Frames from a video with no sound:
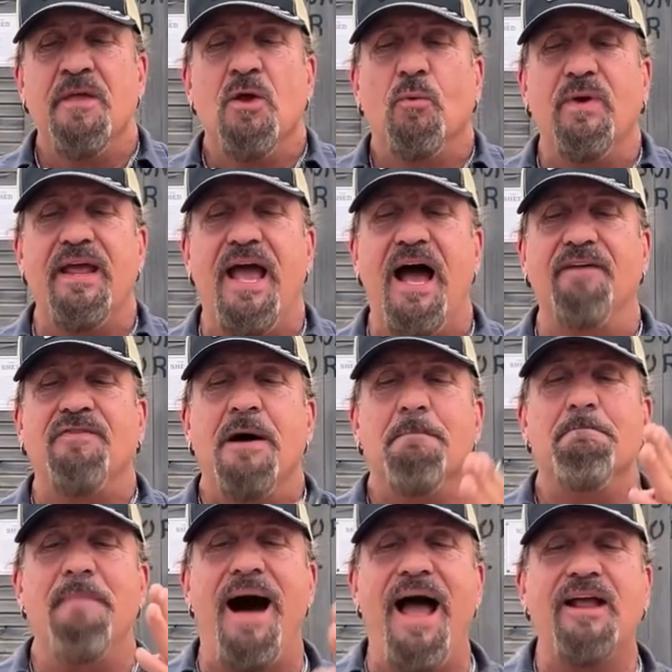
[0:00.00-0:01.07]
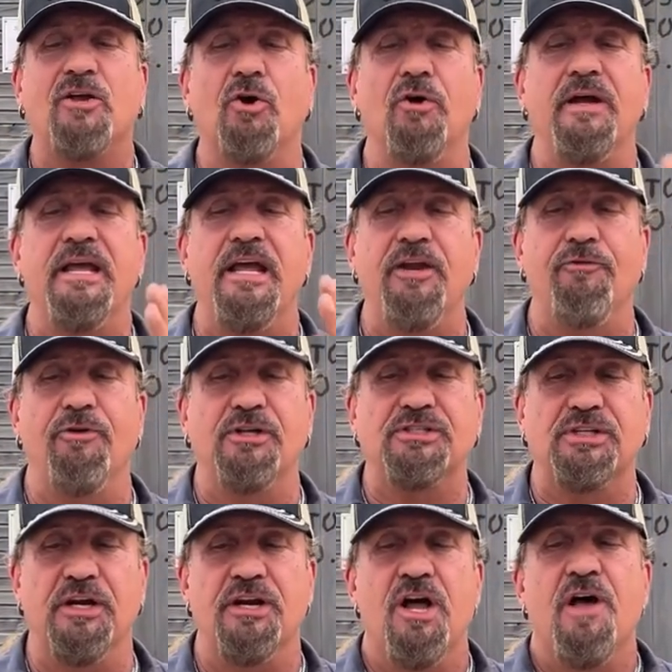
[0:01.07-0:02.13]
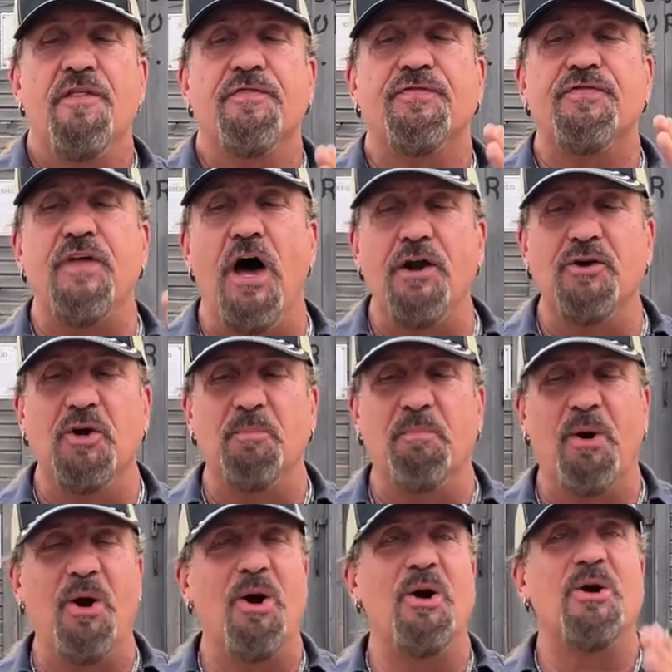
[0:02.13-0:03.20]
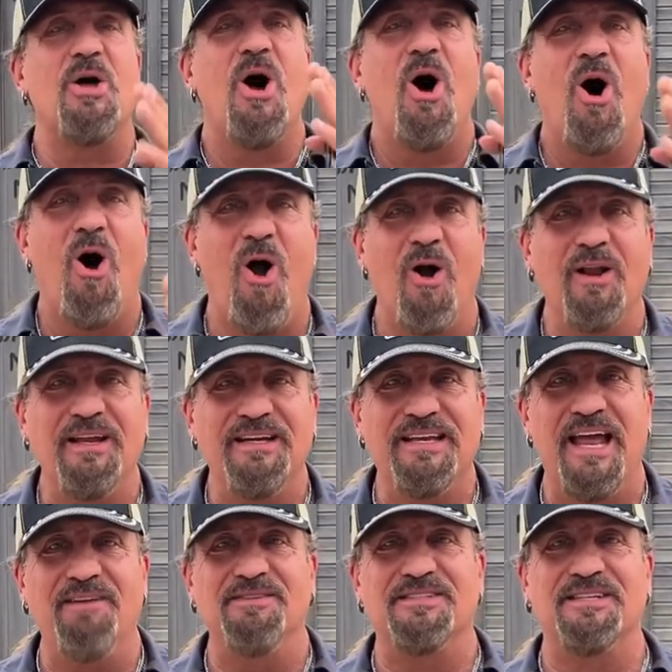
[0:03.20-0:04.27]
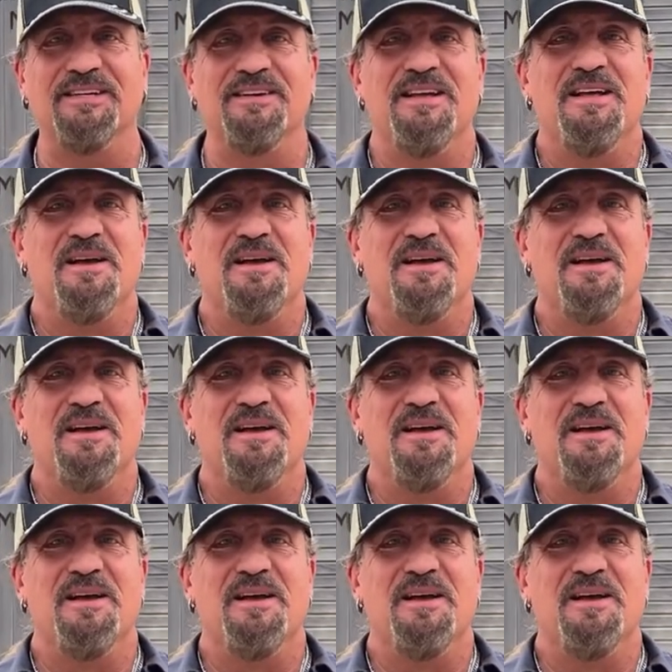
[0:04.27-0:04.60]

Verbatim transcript: We have Michael Hendrickson, Thunderbird Harley Davidson.